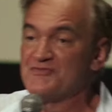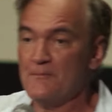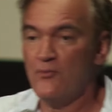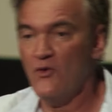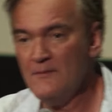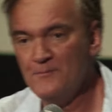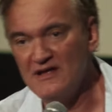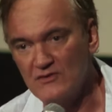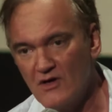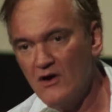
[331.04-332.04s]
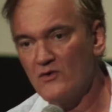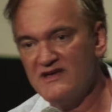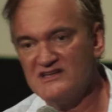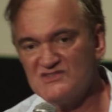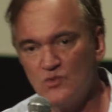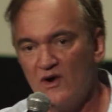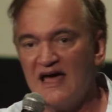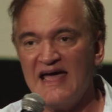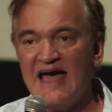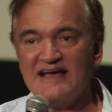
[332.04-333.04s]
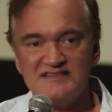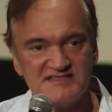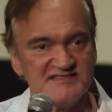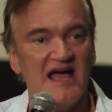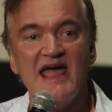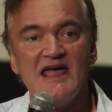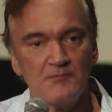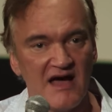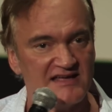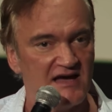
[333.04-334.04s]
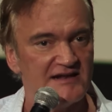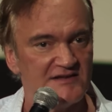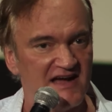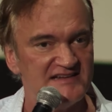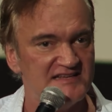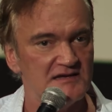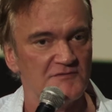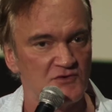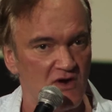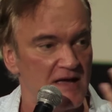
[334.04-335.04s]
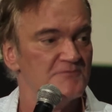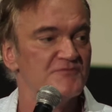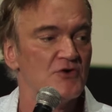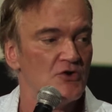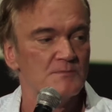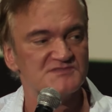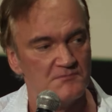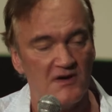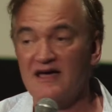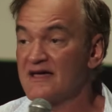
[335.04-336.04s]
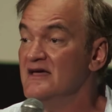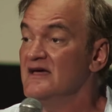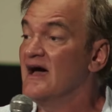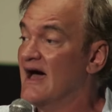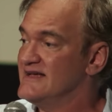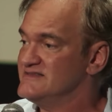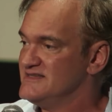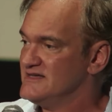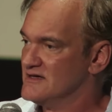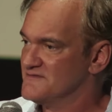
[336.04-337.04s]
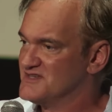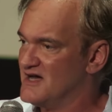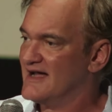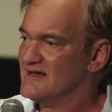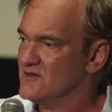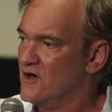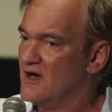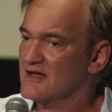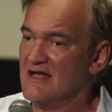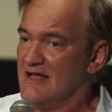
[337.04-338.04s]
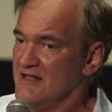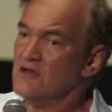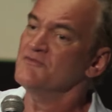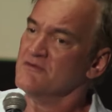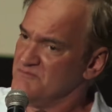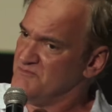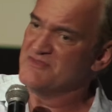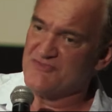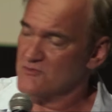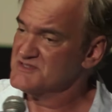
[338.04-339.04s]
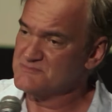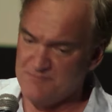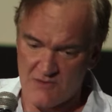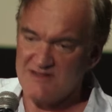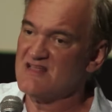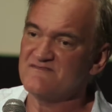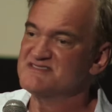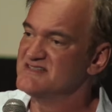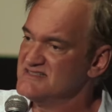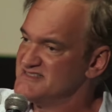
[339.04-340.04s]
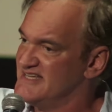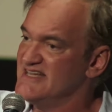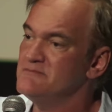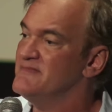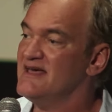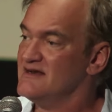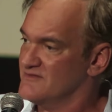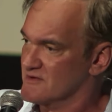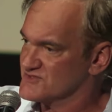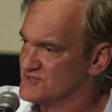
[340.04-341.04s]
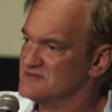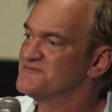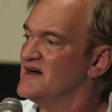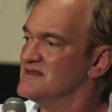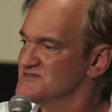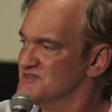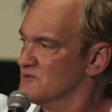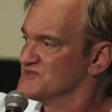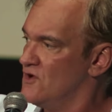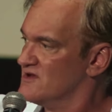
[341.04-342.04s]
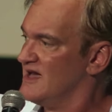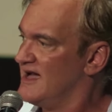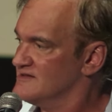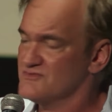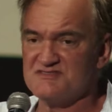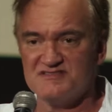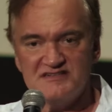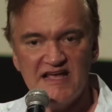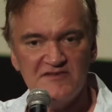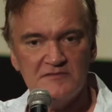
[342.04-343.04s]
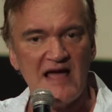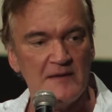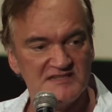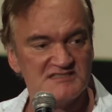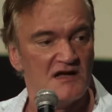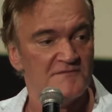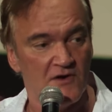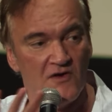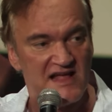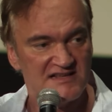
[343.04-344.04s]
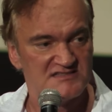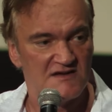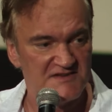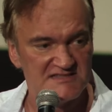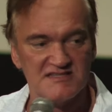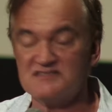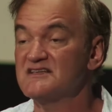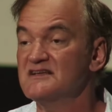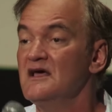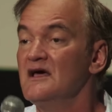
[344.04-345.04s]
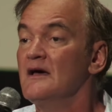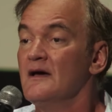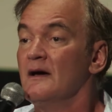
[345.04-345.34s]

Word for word: But the point being, though, is what I had to say and my kind of idea of crime films and my idea of dialogue, you know, there was Barry Levinson and Tin Men, and there was Goodfellas, and there was all kinds of, there's the David Mamet stuff, all that stuff existed.